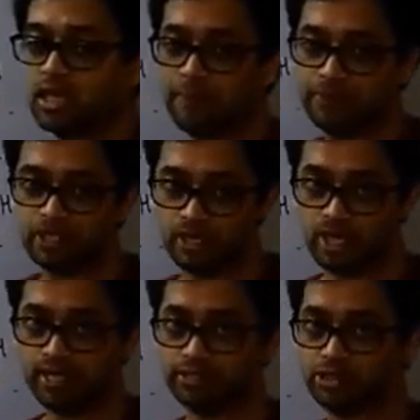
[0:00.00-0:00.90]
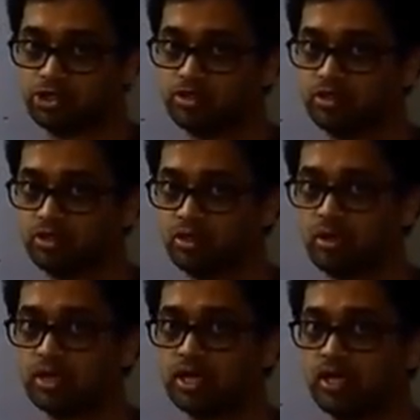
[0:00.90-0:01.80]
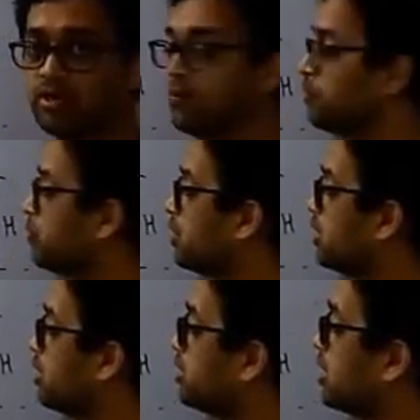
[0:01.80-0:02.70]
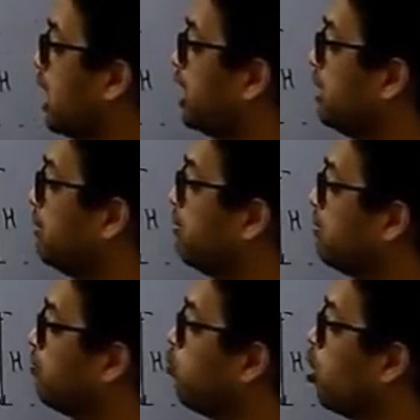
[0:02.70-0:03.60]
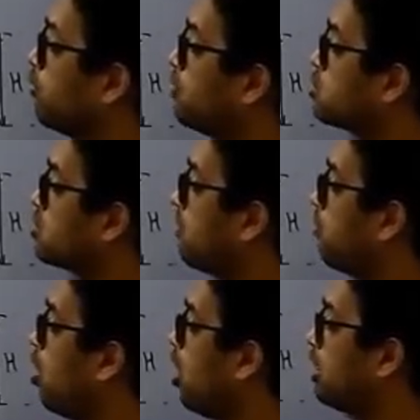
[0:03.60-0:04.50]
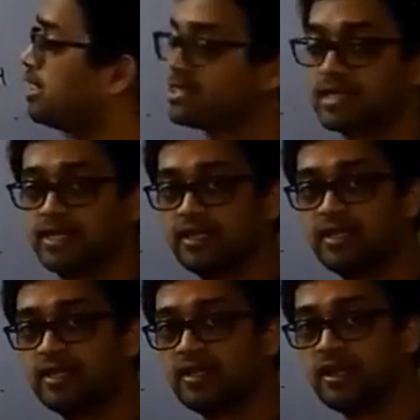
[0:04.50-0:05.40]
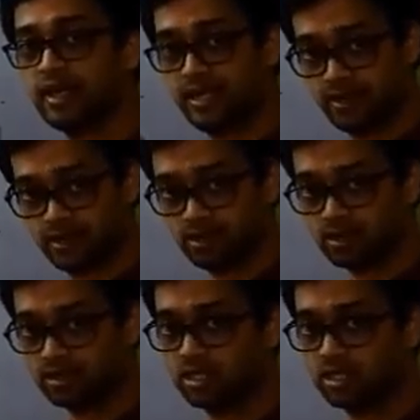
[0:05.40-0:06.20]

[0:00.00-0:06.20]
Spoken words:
capital H. Okay. Then the time for which the ball is in the air,